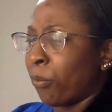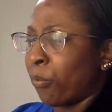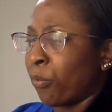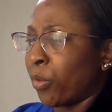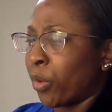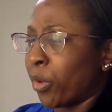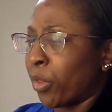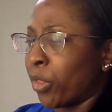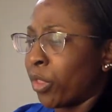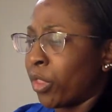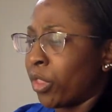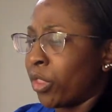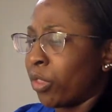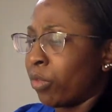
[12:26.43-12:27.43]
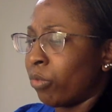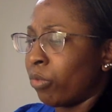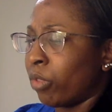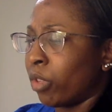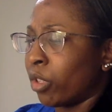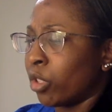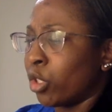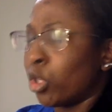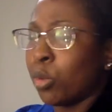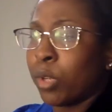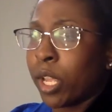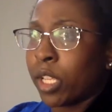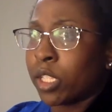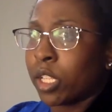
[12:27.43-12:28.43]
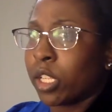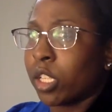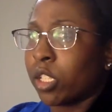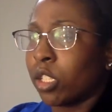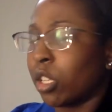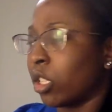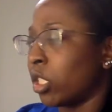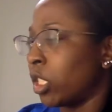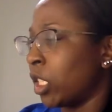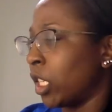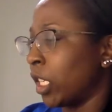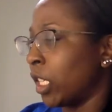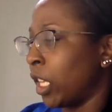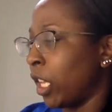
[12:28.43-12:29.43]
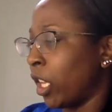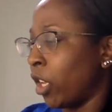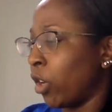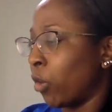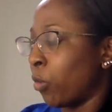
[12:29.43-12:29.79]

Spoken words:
for the 2 days that it took to get here.